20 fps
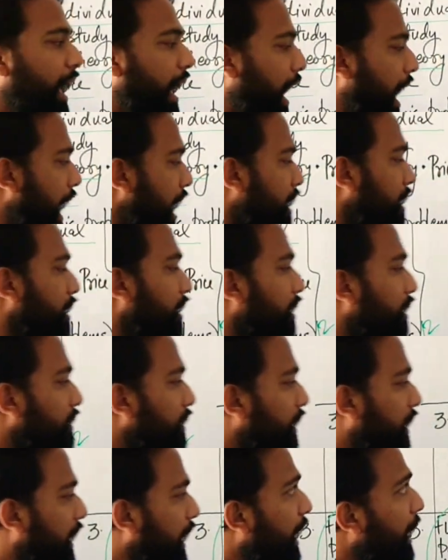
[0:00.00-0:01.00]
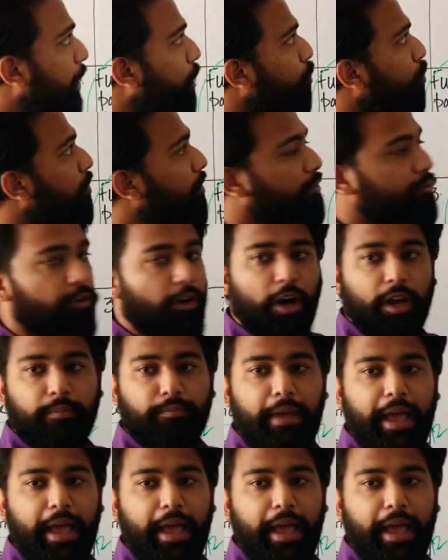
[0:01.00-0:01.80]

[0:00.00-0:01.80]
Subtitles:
And the key tools for